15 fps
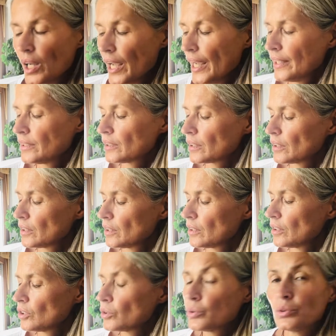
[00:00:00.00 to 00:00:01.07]
And
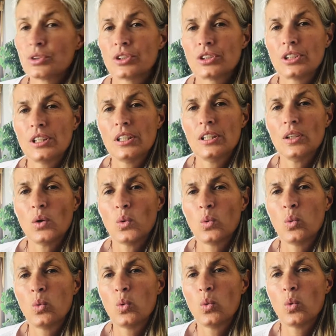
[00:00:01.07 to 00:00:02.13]
to see,
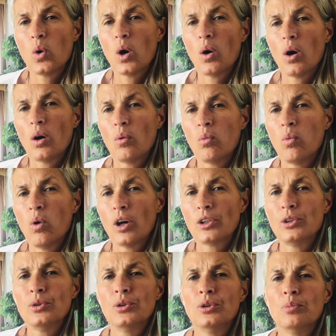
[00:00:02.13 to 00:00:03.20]
what
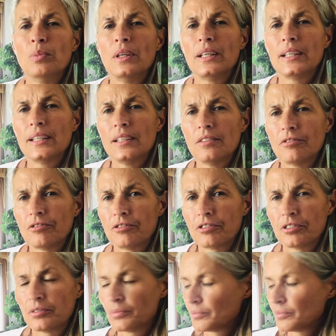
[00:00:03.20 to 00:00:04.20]
do you believe?